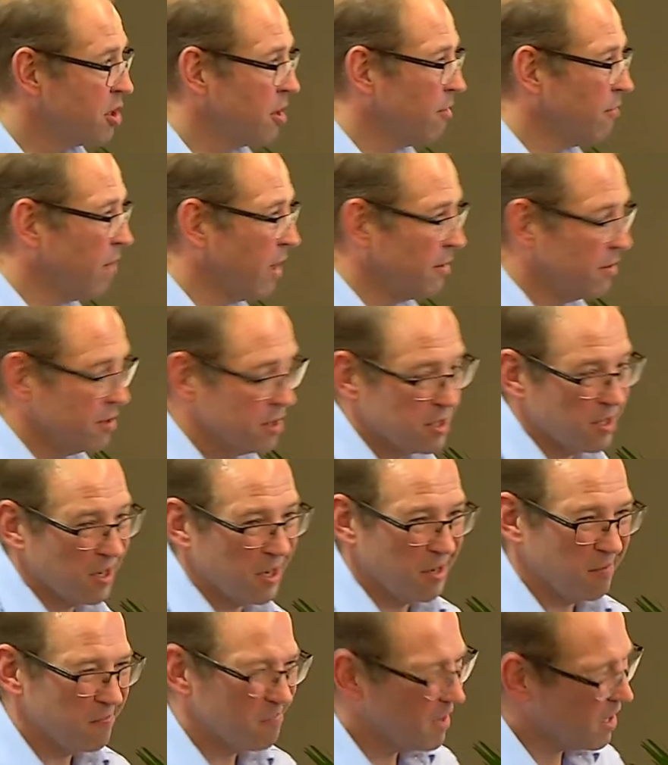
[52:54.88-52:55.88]
turn around and
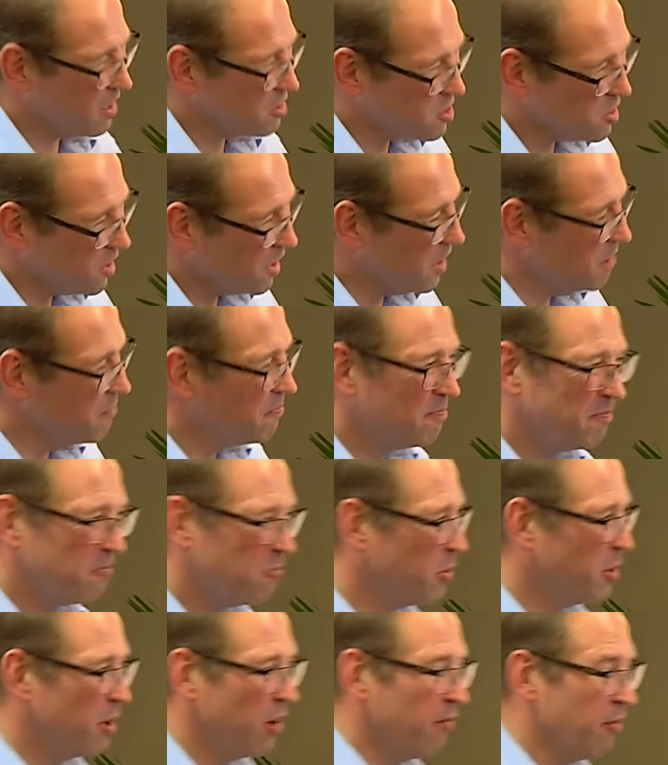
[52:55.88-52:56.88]
say, actually,
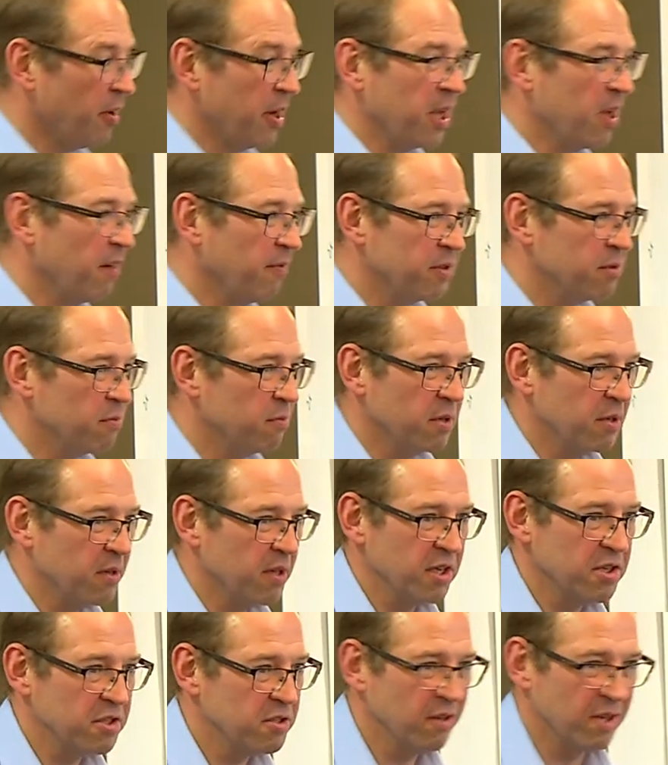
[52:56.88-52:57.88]
we're not very comfortable with
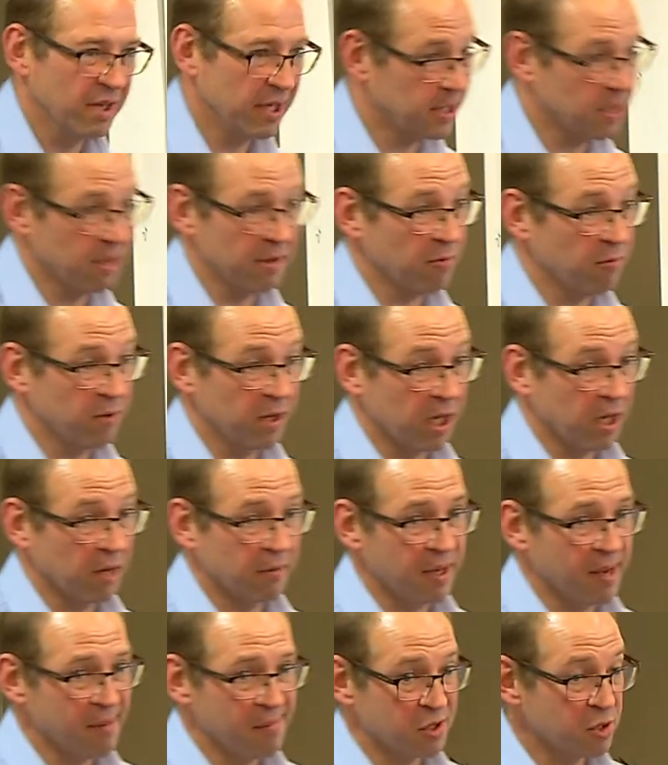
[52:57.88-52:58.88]
this, and I don't think we're going to
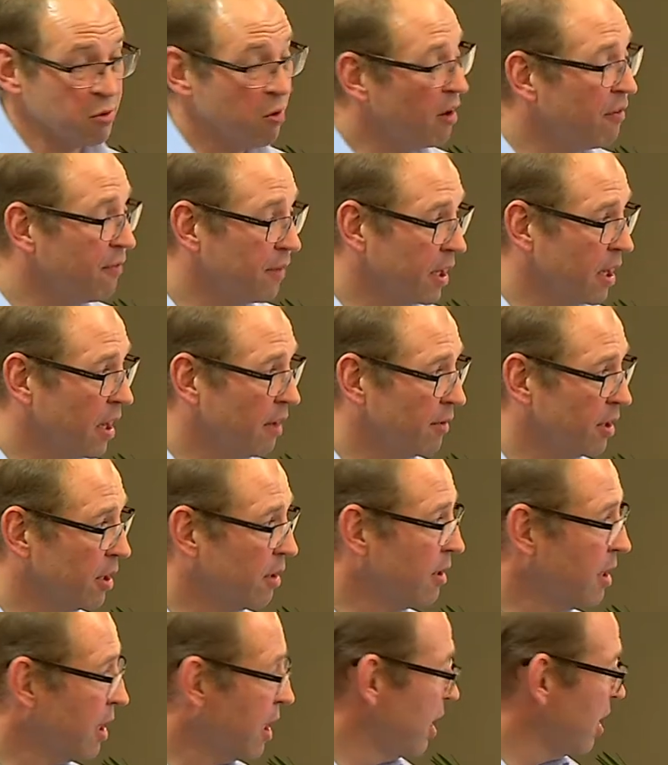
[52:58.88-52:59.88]
be able to offer
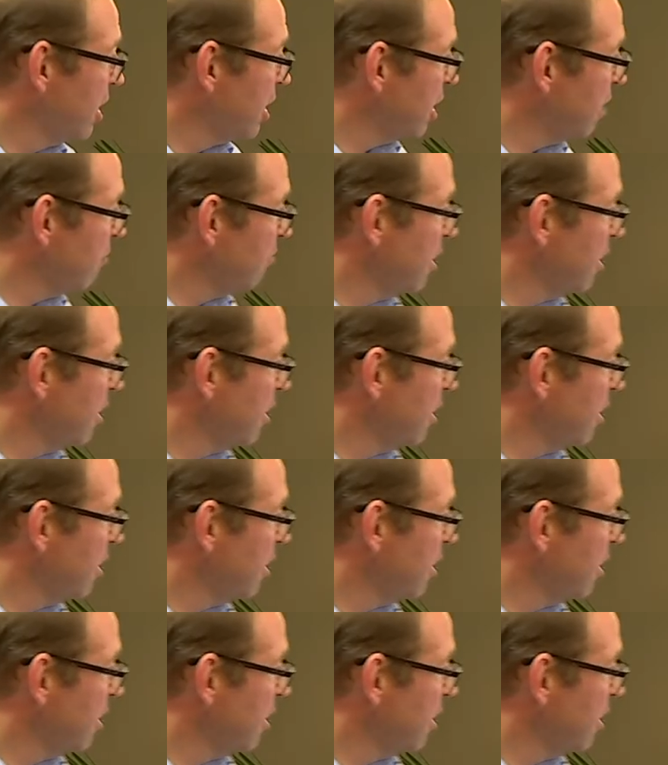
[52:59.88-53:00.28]
cover, you